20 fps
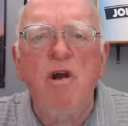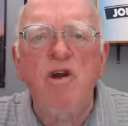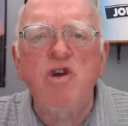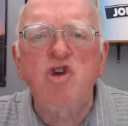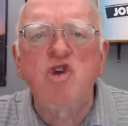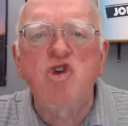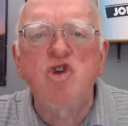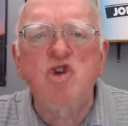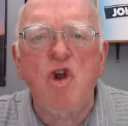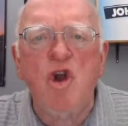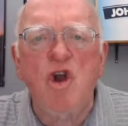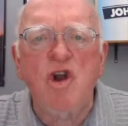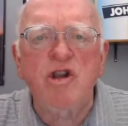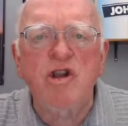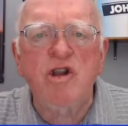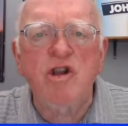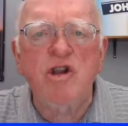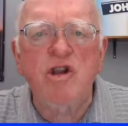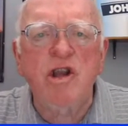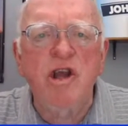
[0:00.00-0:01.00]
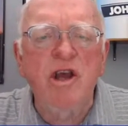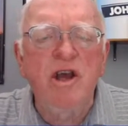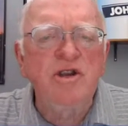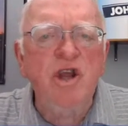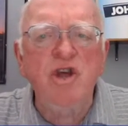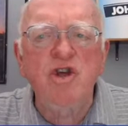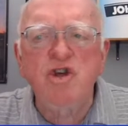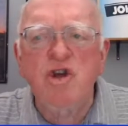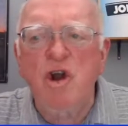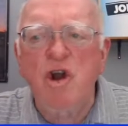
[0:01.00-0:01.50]
Wear a shirt,
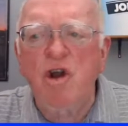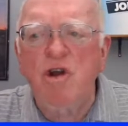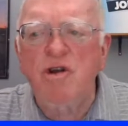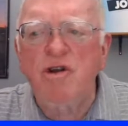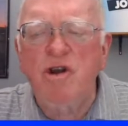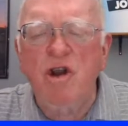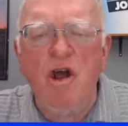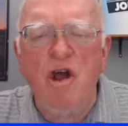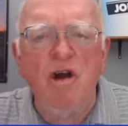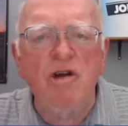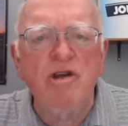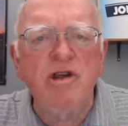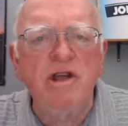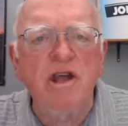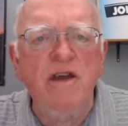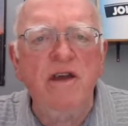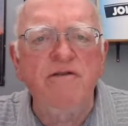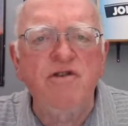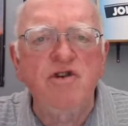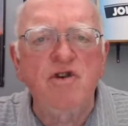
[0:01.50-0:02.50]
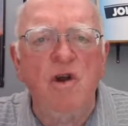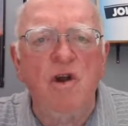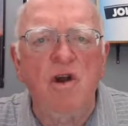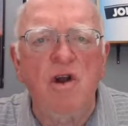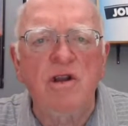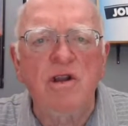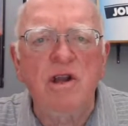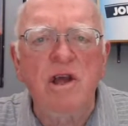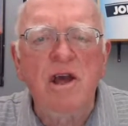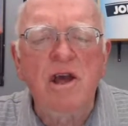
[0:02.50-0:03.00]
t-shirt, long sleeve
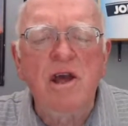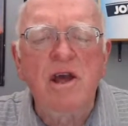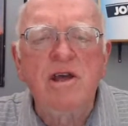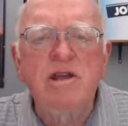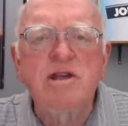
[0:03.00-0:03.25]
shirt,